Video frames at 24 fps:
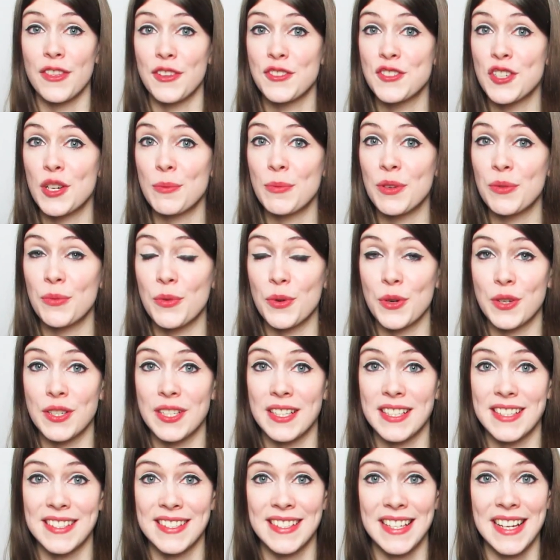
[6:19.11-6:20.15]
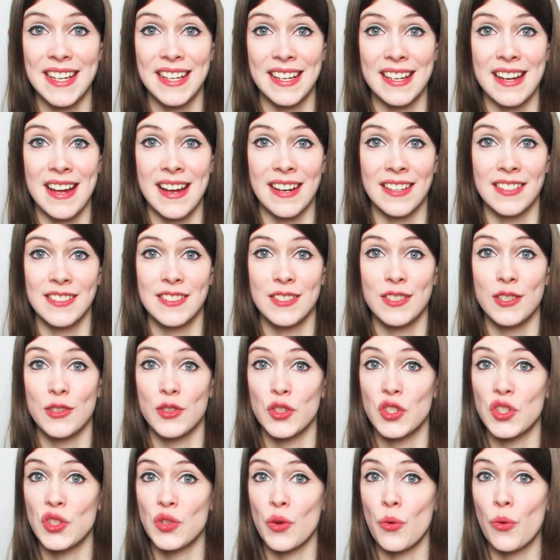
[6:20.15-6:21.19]
The German word Seelenangst,
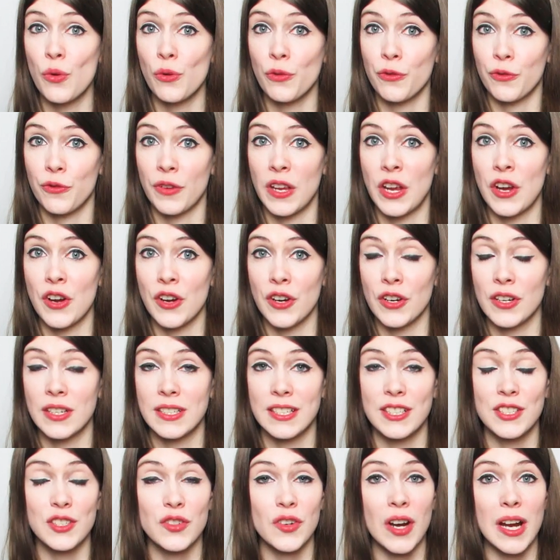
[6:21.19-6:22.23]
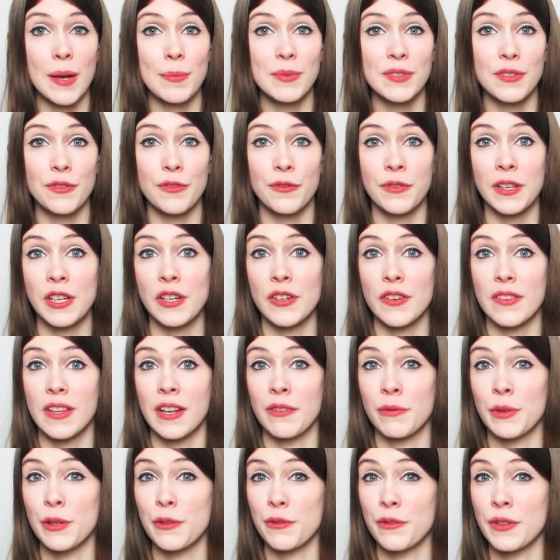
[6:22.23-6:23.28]
soul fear, describes a fear
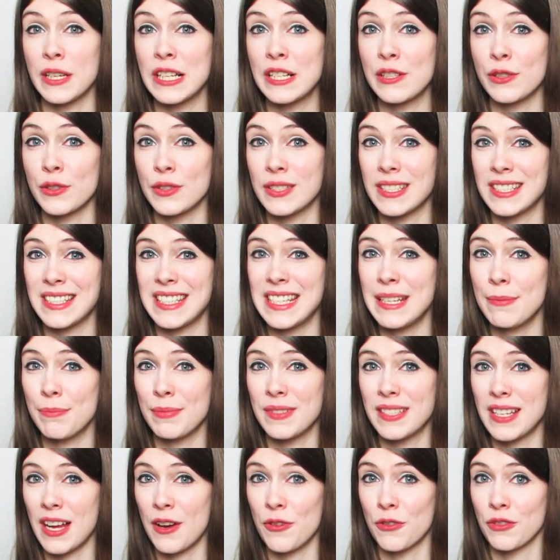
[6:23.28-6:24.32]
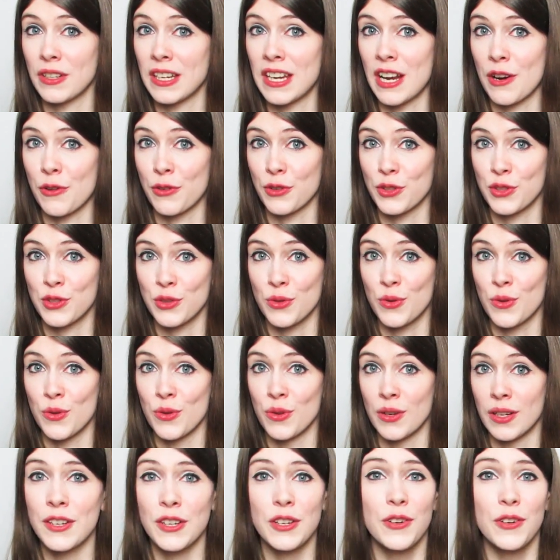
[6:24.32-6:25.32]
that we feel deep down in our soul.